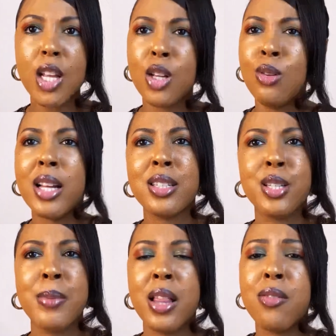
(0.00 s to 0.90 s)
You like the
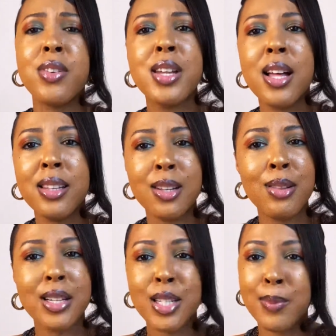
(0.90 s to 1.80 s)
smell of vanilla, you
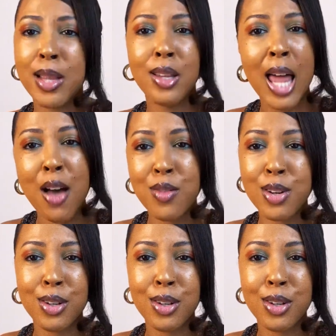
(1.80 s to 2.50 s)
like the smell of lavender,